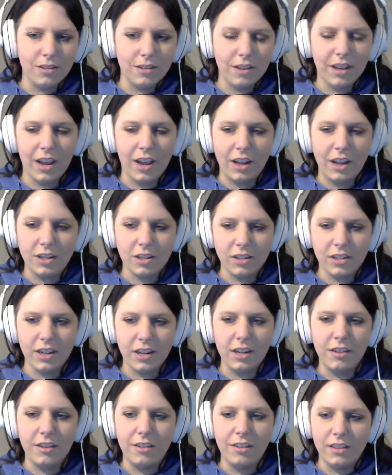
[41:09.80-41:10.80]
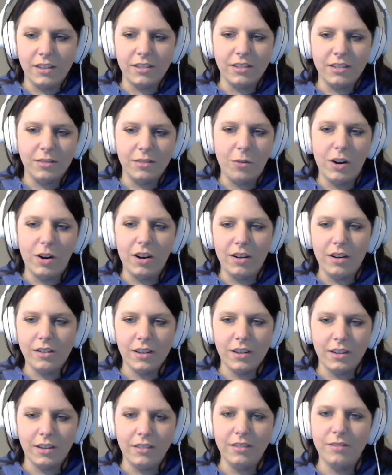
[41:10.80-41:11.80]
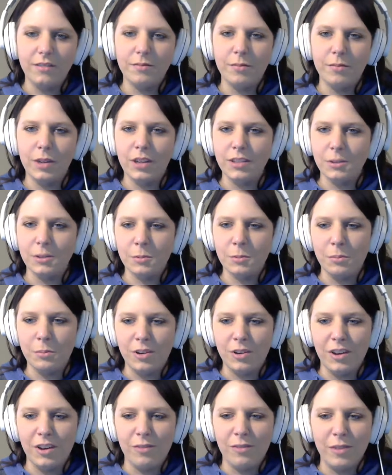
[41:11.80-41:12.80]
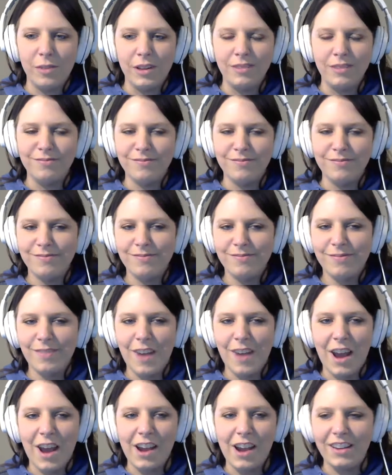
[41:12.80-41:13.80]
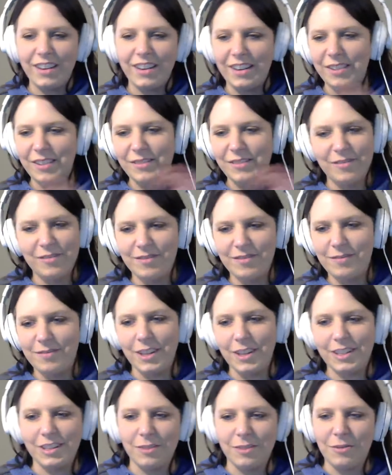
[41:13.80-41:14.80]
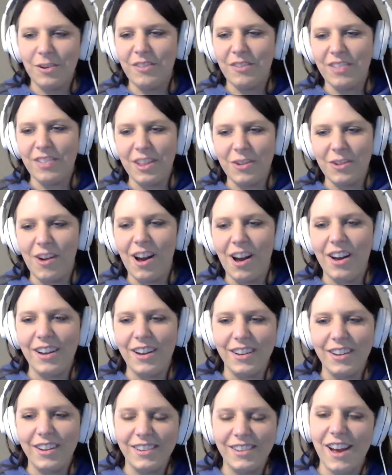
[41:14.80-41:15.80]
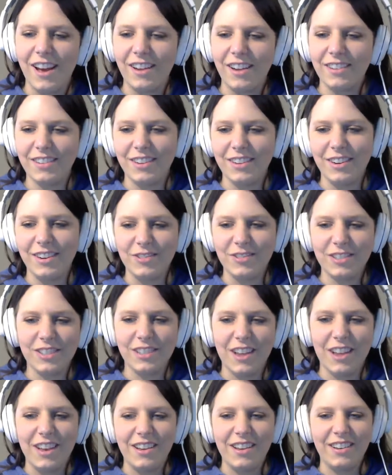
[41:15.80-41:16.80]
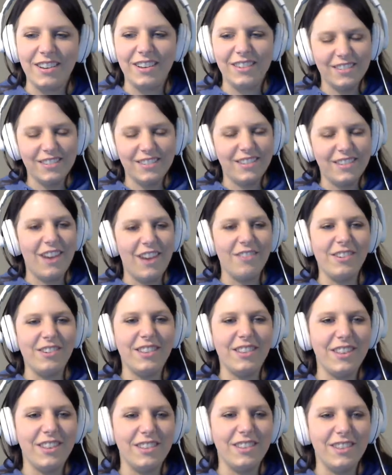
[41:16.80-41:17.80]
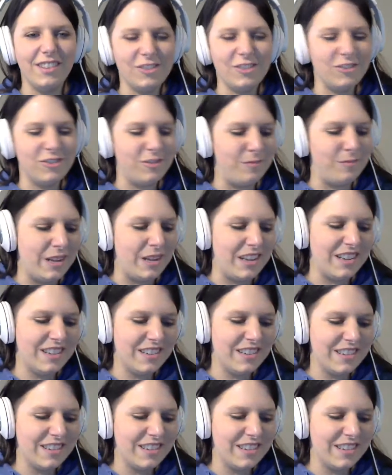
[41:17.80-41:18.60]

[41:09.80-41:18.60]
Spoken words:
the cache container is and where it's hidden, because people have been hiding it basically wherever they want and not, saying everything that they should be.